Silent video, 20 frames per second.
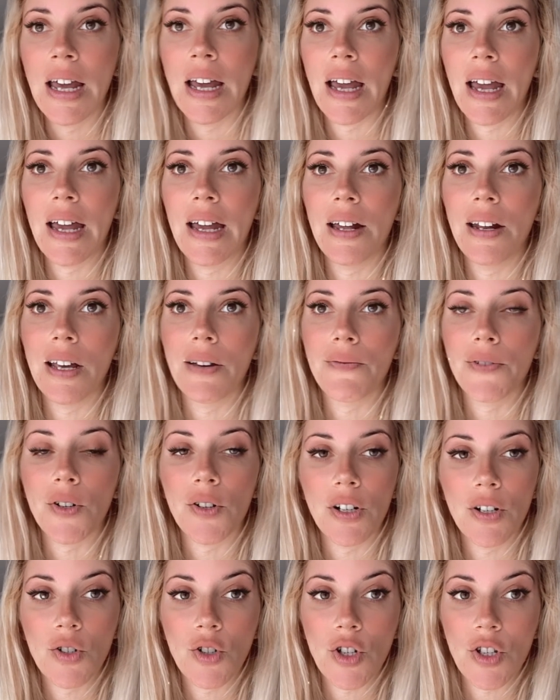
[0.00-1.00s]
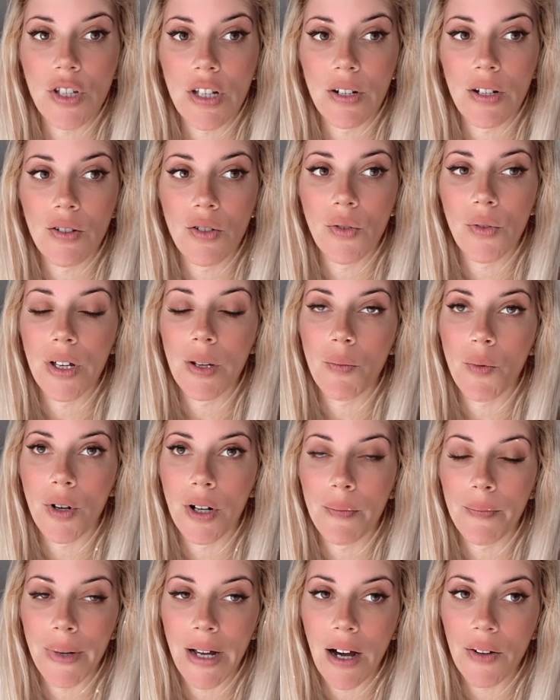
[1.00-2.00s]
And if you're interested in knowing more
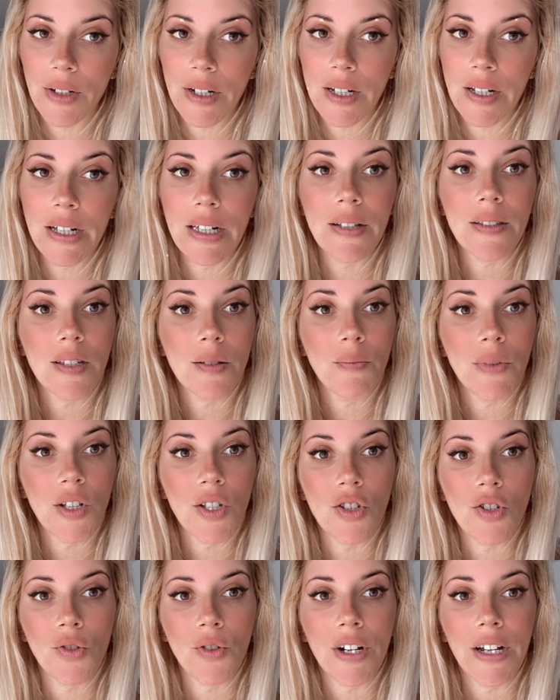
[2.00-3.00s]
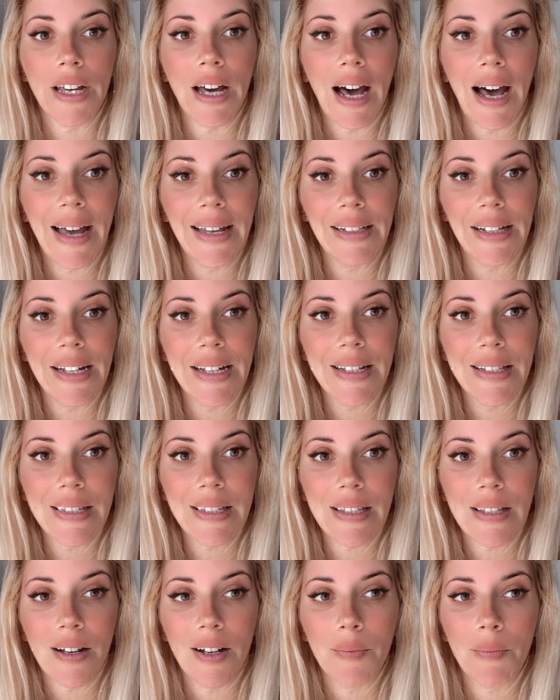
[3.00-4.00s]
about it, it's in my story
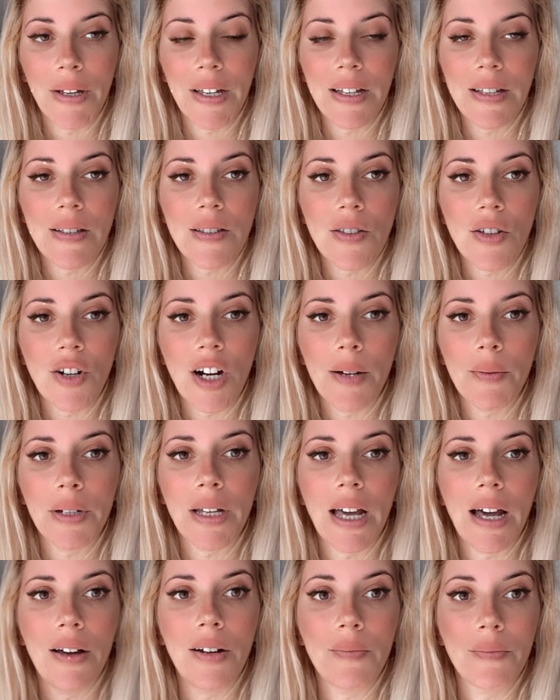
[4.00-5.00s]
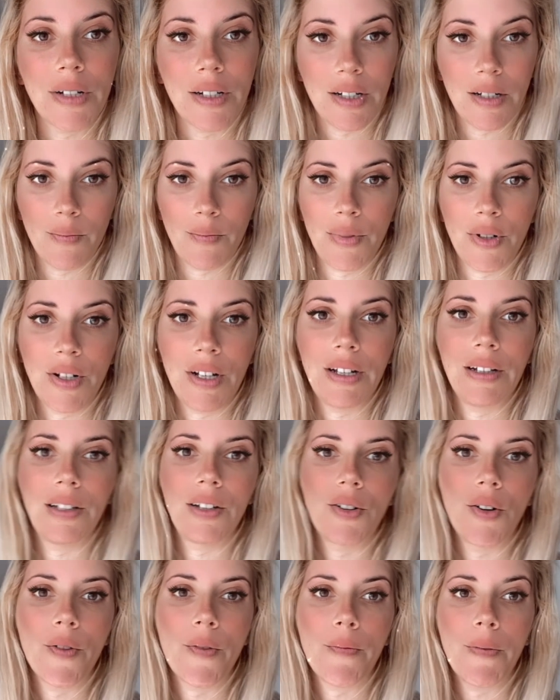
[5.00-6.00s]
highlights on my Instagram account. I'm gonna put a
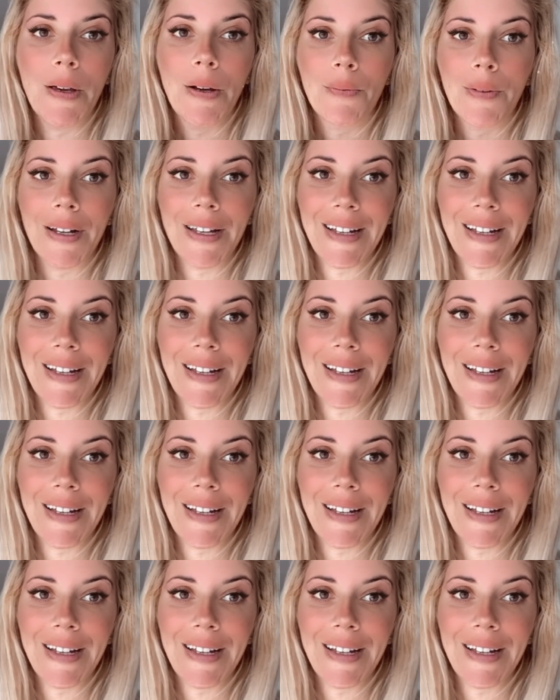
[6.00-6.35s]
little thing right